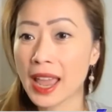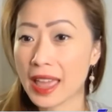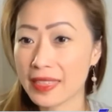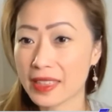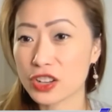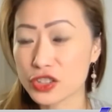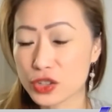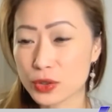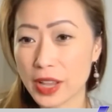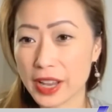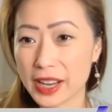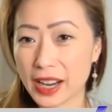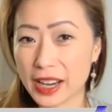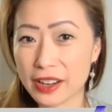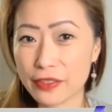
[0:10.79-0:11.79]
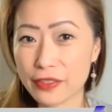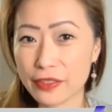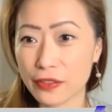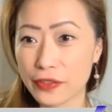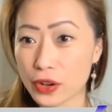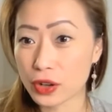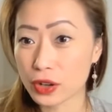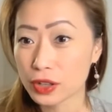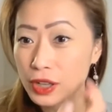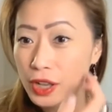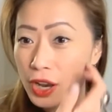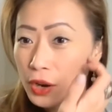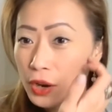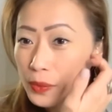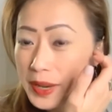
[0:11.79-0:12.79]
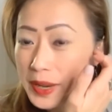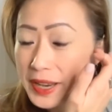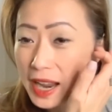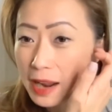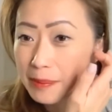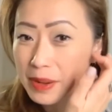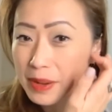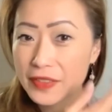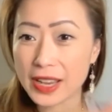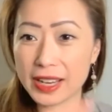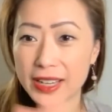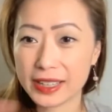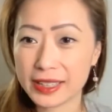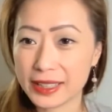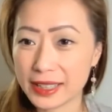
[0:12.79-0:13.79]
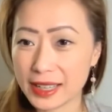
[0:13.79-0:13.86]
And then I'll do like kind of a full recap of it